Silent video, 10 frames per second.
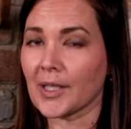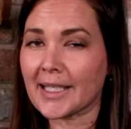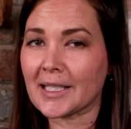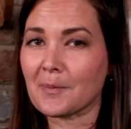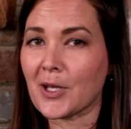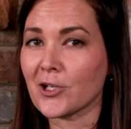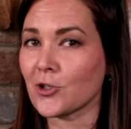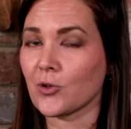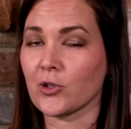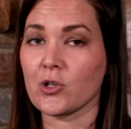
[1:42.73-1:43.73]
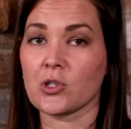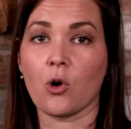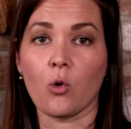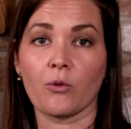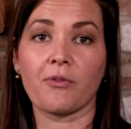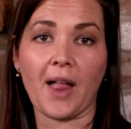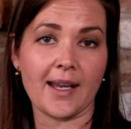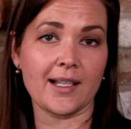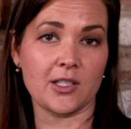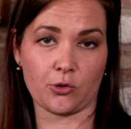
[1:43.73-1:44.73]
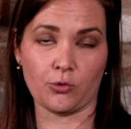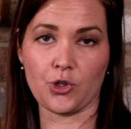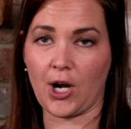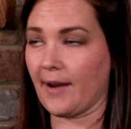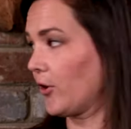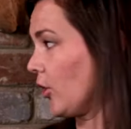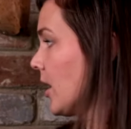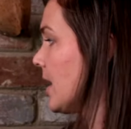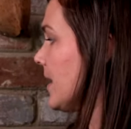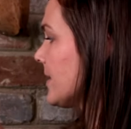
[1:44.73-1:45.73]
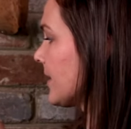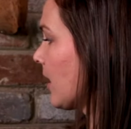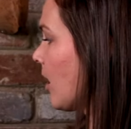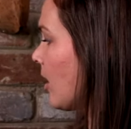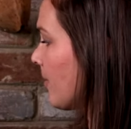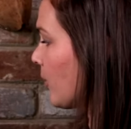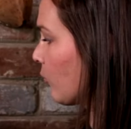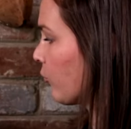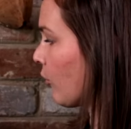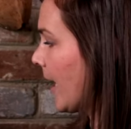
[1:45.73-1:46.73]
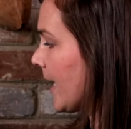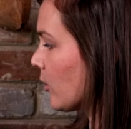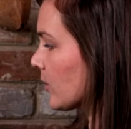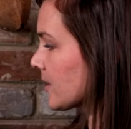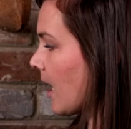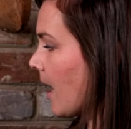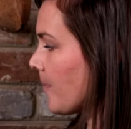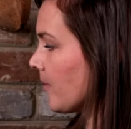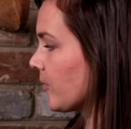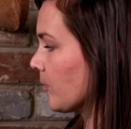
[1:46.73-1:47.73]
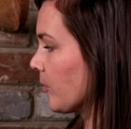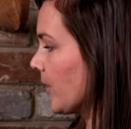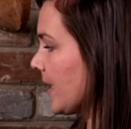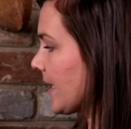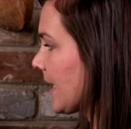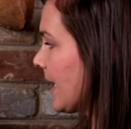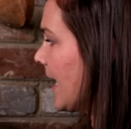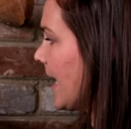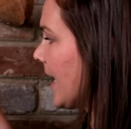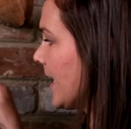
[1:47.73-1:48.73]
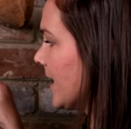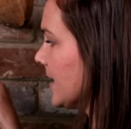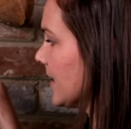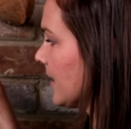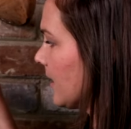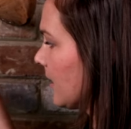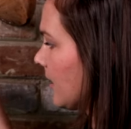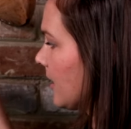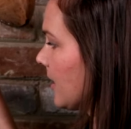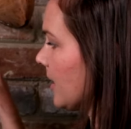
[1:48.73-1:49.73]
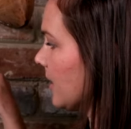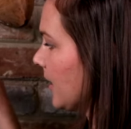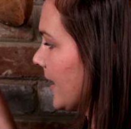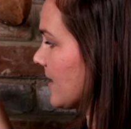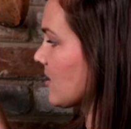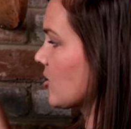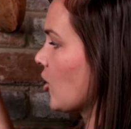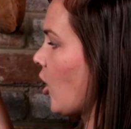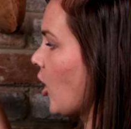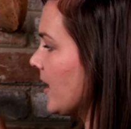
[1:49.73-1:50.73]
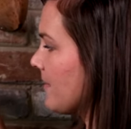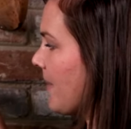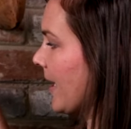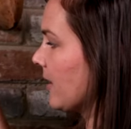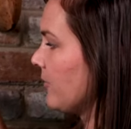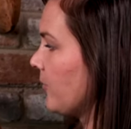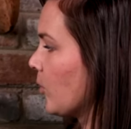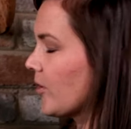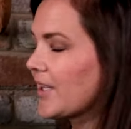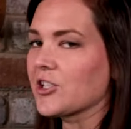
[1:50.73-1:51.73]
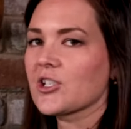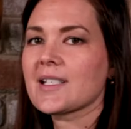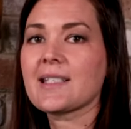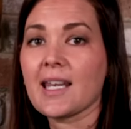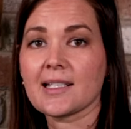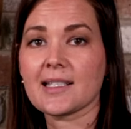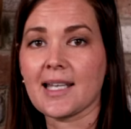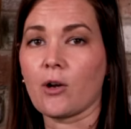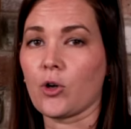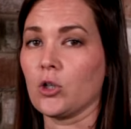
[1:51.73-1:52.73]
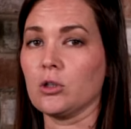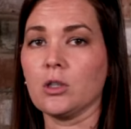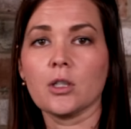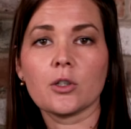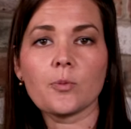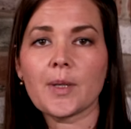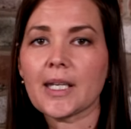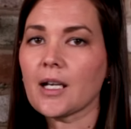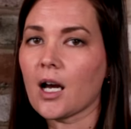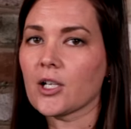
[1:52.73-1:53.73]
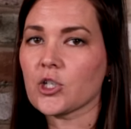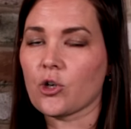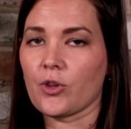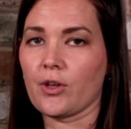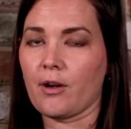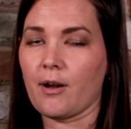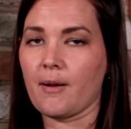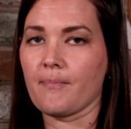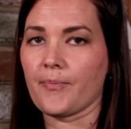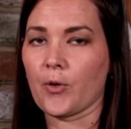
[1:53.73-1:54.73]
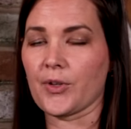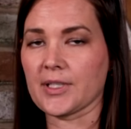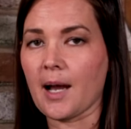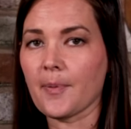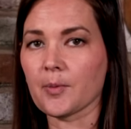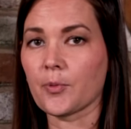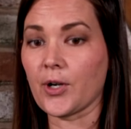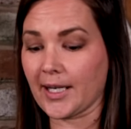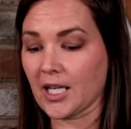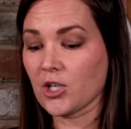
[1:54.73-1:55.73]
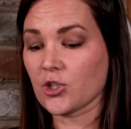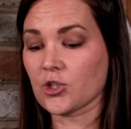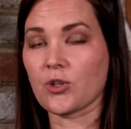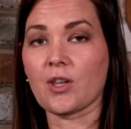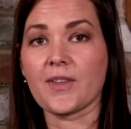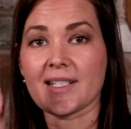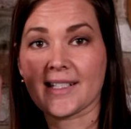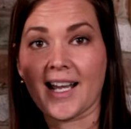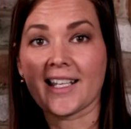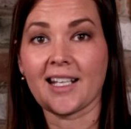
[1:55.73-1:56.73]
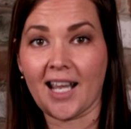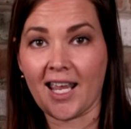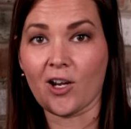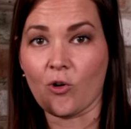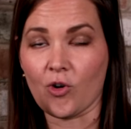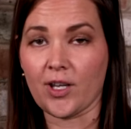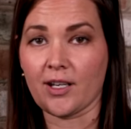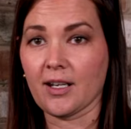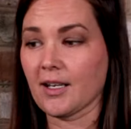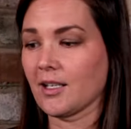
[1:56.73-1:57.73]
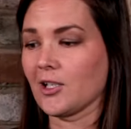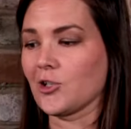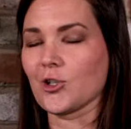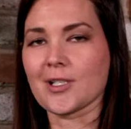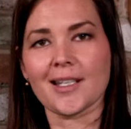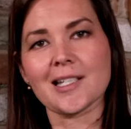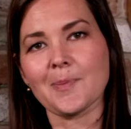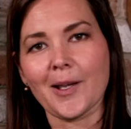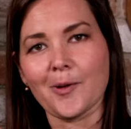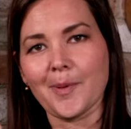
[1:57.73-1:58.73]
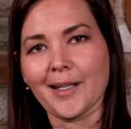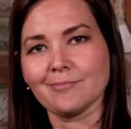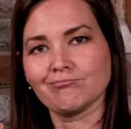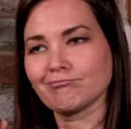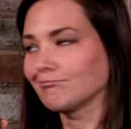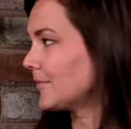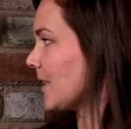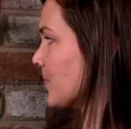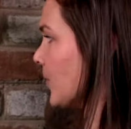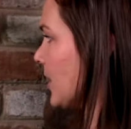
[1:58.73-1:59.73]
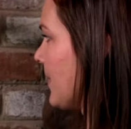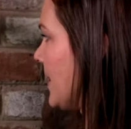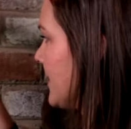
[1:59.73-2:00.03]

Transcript: you really get in a pinch, you can use an old flathead screwdriver to come right on top of your brick and like saw it back and forth. It just sands down a little bitty notch on the, um, on the top of the brick so that this guy can hang on just like Spider-Man. It's pretty